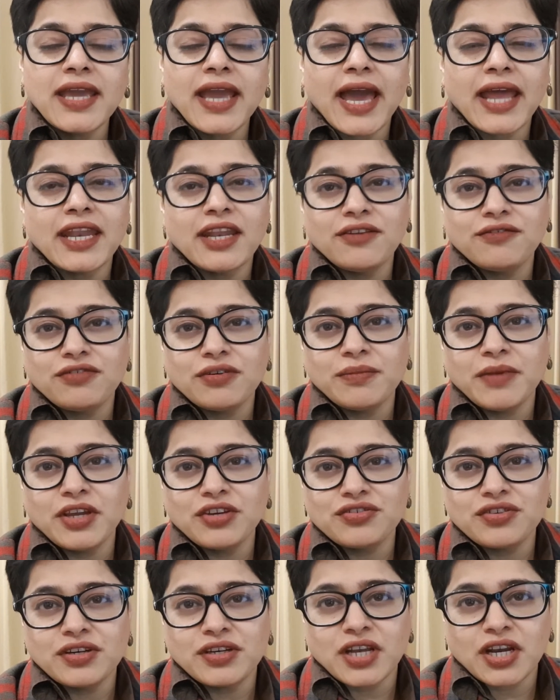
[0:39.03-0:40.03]
and
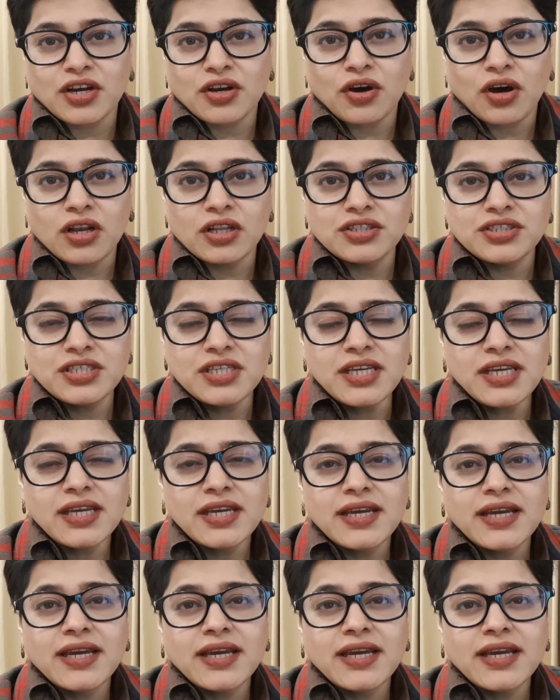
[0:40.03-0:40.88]
information technology.